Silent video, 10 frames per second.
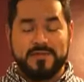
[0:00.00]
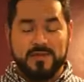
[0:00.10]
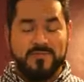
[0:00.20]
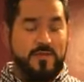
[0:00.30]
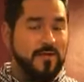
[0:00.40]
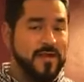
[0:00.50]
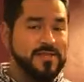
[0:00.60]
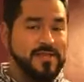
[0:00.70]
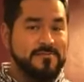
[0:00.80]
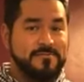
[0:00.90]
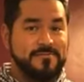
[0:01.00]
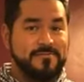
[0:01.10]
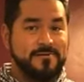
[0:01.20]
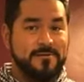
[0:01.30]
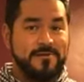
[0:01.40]
So if you're watching,
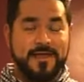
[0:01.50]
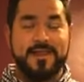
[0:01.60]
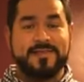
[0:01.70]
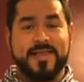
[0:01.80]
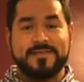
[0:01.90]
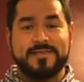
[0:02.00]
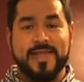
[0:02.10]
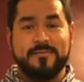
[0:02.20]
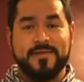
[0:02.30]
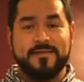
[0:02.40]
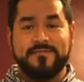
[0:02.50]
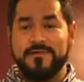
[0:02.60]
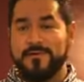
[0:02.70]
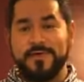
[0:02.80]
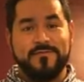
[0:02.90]
you get a chance to name it. If
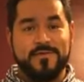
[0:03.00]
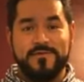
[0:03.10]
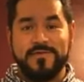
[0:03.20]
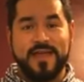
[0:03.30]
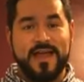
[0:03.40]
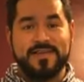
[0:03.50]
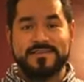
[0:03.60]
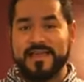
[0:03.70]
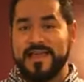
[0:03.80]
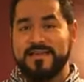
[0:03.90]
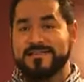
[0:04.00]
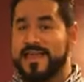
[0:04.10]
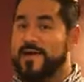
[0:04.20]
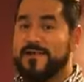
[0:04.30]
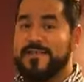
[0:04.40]
you're only a few of you guys, hey,
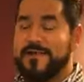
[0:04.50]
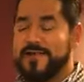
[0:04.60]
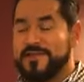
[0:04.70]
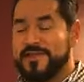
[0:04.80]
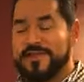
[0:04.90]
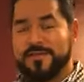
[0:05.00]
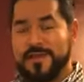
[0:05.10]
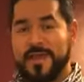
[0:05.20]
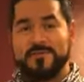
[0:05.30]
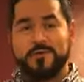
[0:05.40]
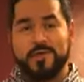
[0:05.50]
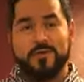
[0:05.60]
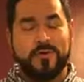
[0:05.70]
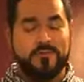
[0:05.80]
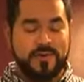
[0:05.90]
stay on there. You're gonna name a drink
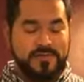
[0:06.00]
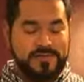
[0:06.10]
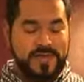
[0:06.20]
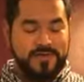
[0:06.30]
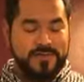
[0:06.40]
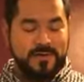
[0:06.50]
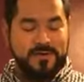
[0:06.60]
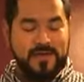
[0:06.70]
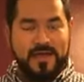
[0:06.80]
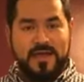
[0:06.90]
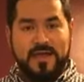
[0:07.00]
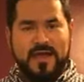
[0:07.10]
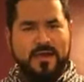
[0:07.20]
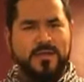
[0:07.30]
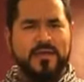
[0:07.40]
we're gonna put on the site. So
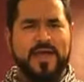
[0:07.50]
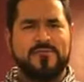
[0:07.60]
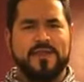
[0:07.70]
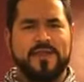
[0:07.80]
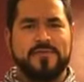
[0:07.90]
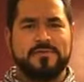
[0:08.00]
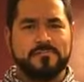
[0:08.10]
how many do we have right now?